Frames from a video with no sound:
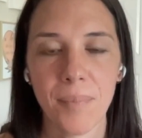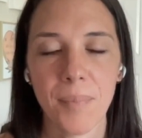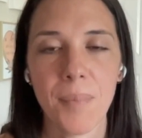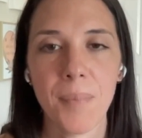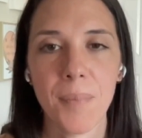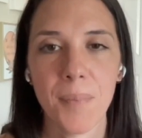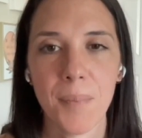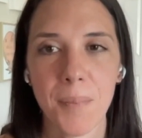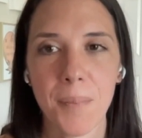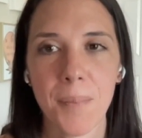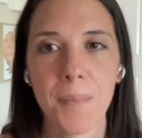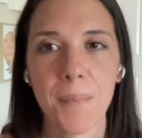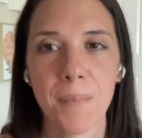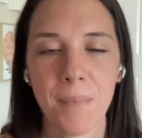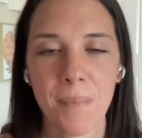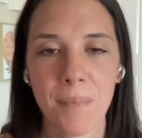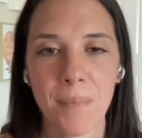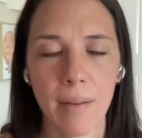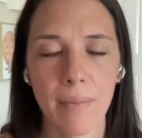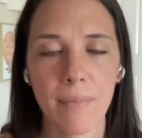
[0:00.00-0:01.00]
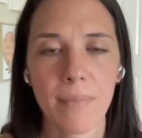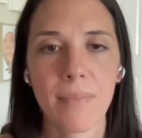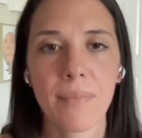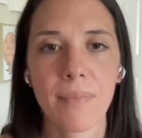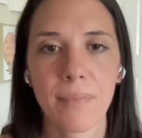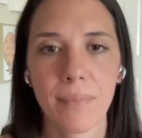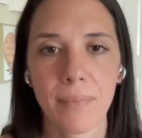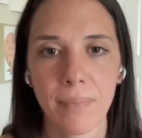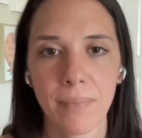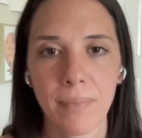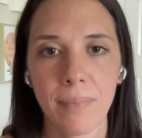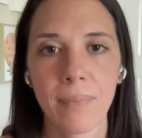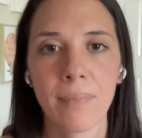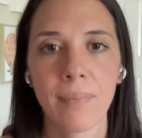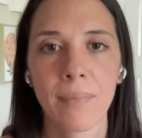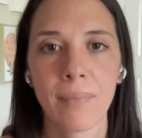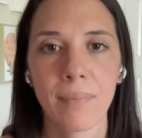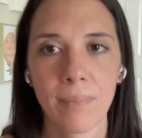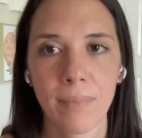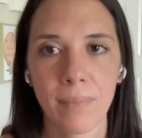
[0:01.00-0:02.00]

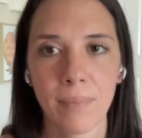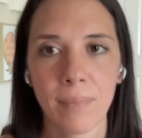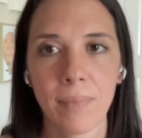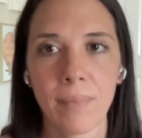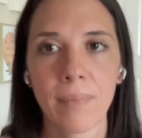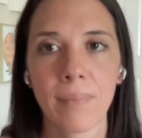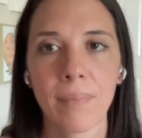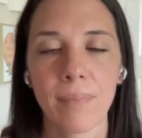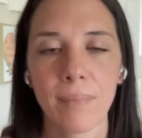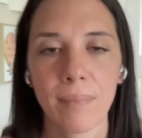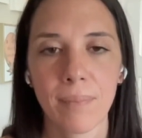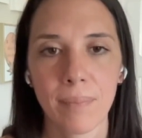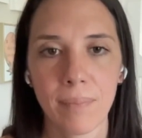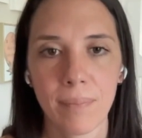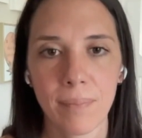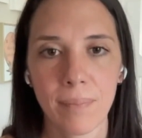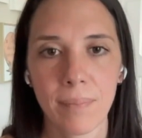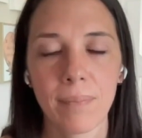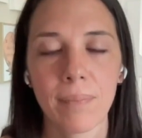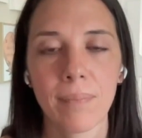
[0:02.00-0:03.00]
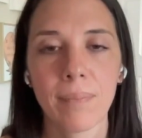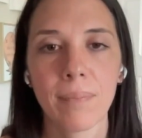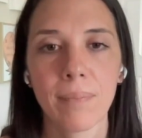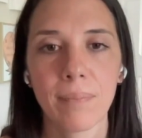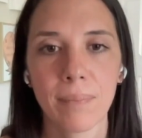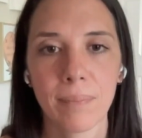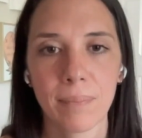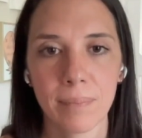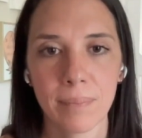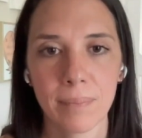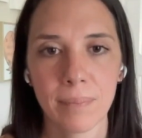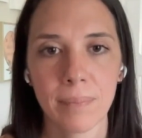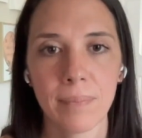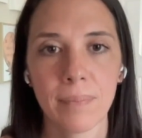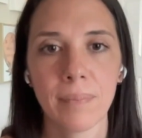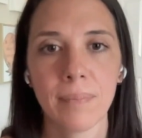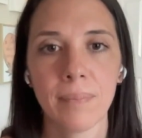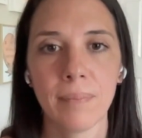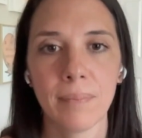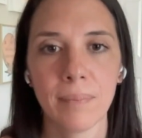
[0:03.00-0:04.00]

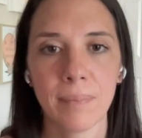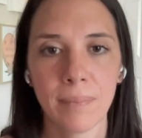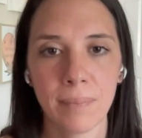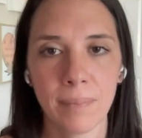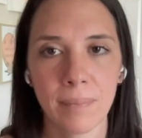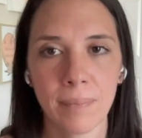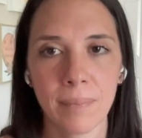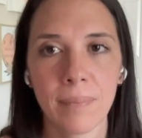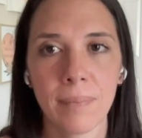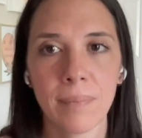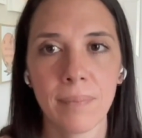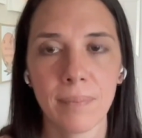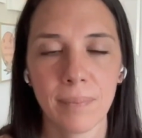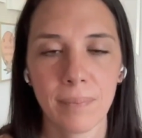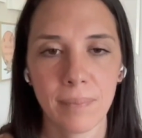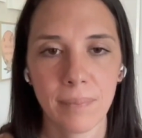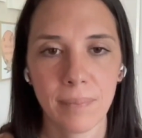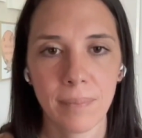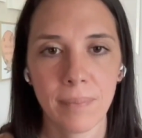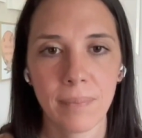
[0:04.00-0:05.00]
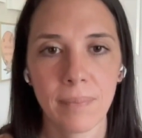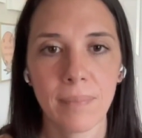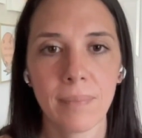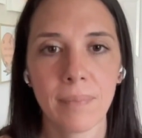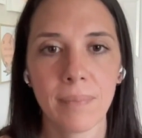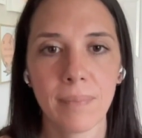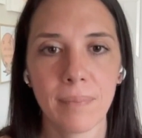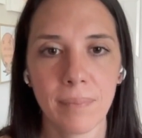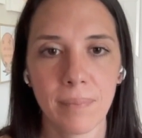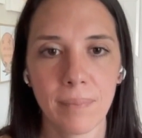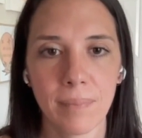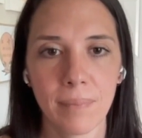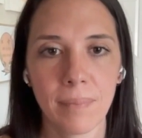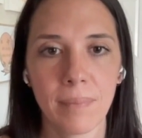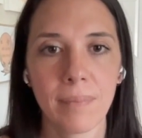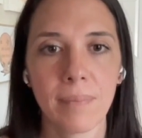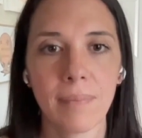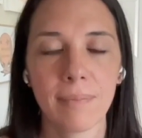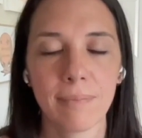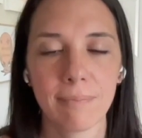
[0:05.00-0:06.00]

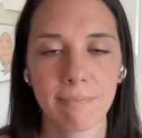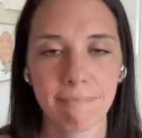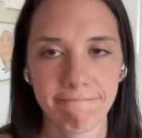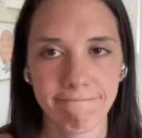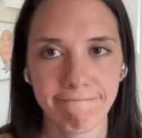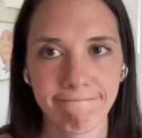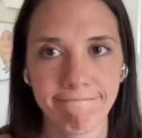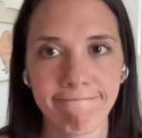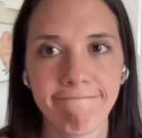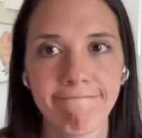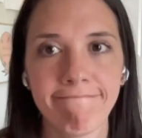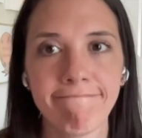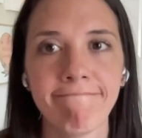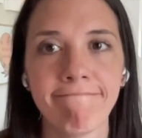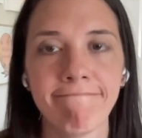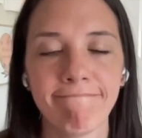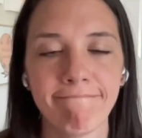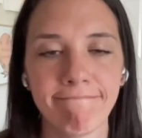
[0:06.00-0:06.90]
(not speaking)